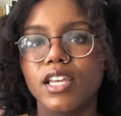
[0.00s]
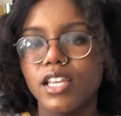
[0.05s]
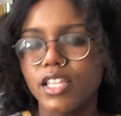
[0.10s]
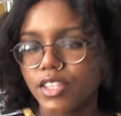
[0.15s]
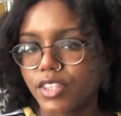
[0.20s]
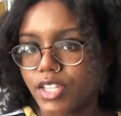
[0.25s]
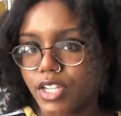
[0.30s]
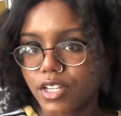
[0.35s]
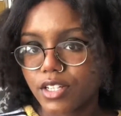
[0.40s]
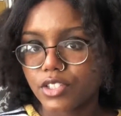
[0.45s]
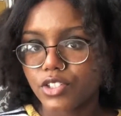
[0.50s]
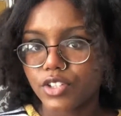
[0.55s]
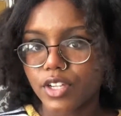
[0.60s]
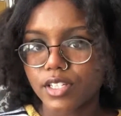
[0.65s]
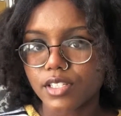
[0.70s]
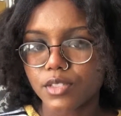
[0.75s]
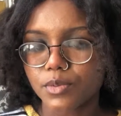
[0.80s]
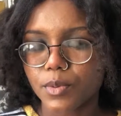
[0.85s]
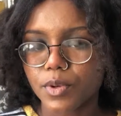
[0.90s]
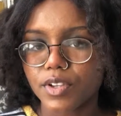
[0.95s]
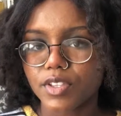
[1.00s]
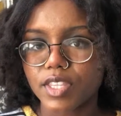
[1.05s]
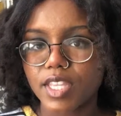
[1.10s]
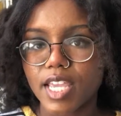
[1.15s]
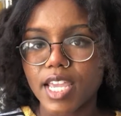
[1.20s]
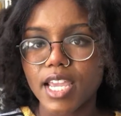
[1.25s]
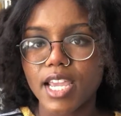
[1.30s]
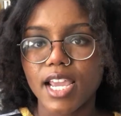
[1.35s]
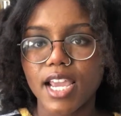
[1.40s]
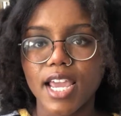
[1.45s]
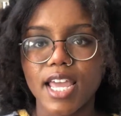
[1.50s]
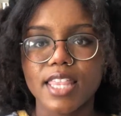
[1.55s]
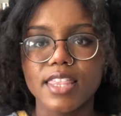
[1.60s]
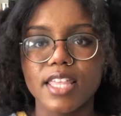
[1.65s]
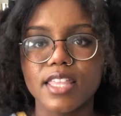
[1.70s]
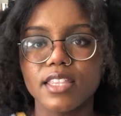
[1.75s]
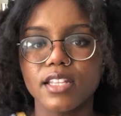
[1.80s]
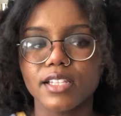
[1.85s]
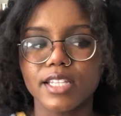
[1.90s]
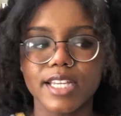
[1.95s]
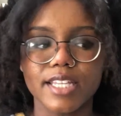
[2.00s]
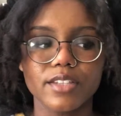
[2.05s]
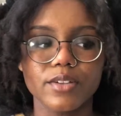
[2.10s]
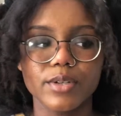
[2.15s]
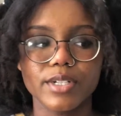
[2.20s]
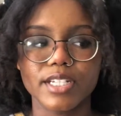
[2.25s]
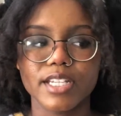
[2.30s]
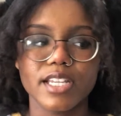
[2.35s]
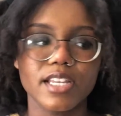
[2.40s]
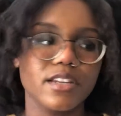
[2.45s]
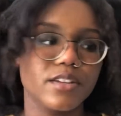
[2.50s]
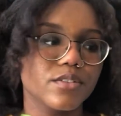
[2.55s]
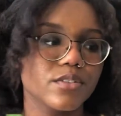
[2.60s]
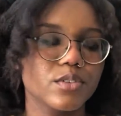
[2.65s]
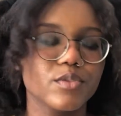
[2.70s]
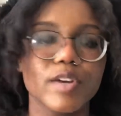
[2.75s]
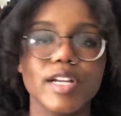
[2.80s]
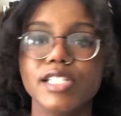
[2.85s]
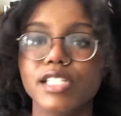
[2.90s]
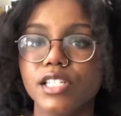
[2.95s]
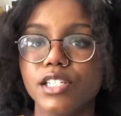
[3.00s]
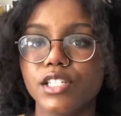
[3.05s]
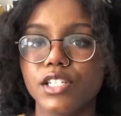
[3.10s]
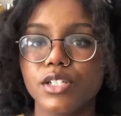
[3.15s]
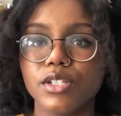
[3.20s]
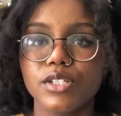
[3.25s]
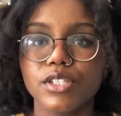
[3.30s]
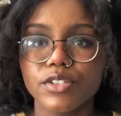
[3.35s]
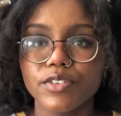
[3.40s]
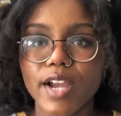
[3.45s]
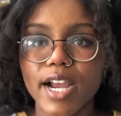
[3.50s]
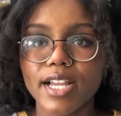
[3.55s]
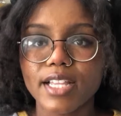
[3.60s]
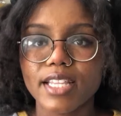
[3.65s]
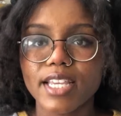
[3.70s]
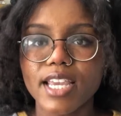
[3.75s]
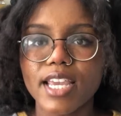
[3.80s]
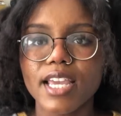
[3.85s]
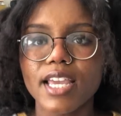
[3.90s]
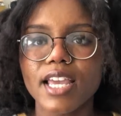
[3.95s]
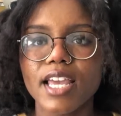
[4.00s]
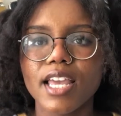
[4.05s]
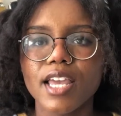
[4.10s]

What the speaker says: they're trustworthy, and then the landlord can rent it to you directly